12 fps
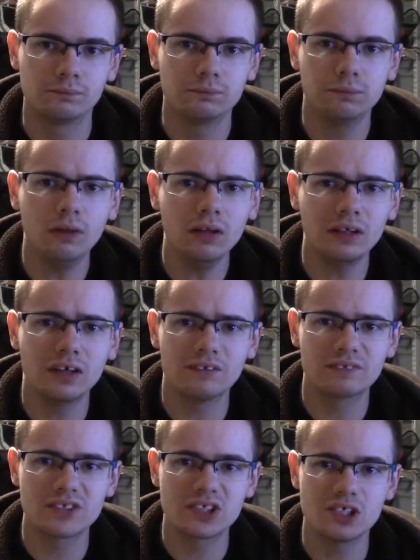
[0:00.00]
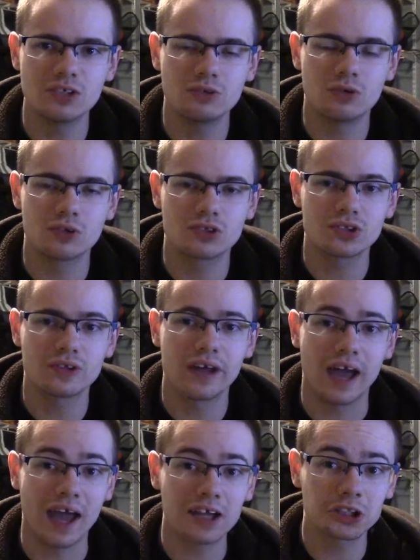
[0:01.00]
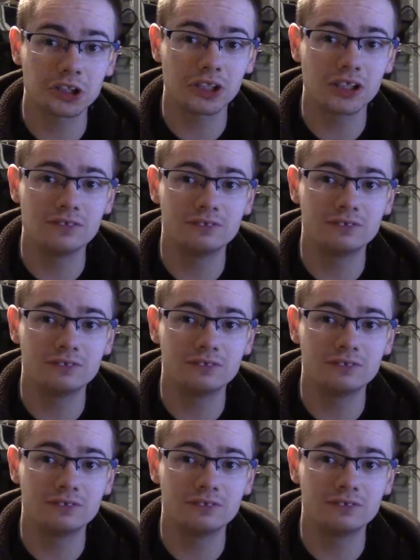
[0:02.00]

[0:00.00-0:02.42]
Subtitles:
pulling off a sequel to an actually